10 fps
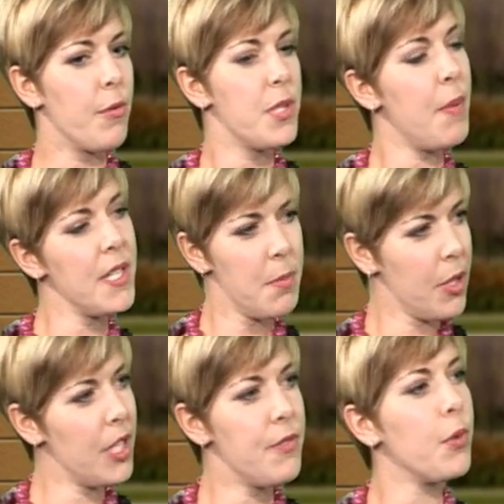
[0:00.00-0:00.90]

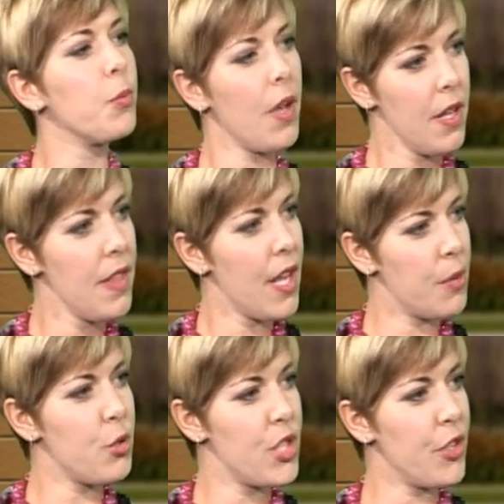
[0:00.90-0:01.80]
responsibilities for running the
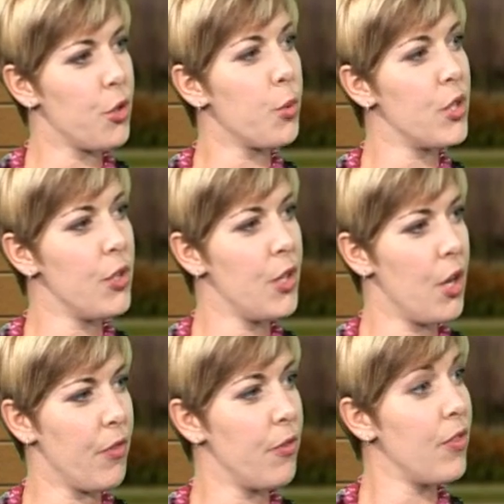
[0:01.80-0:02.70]
animal shelter were turned
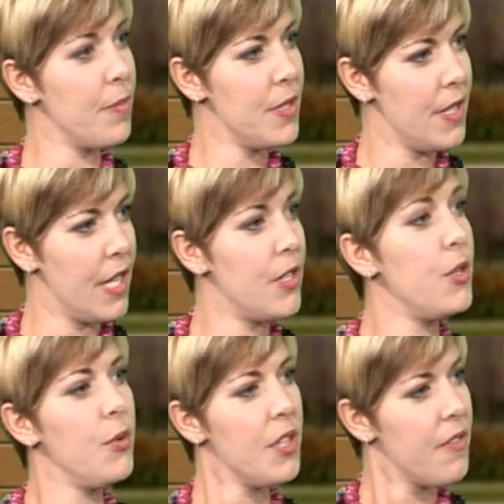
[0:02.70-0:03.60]
over from the city
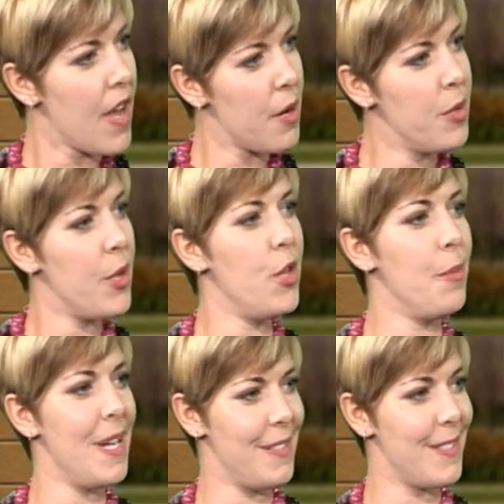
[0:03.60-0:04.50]
to the Nevada
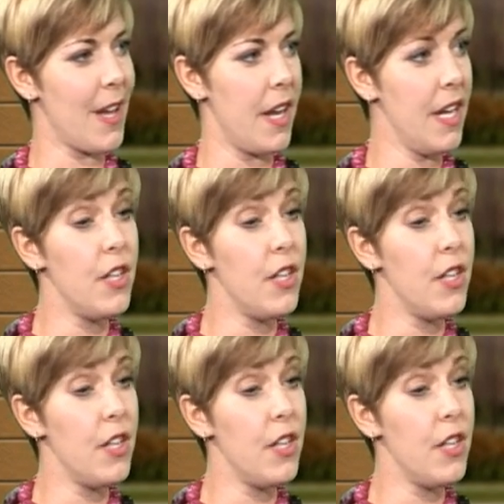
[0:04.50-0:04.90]
Humane Society.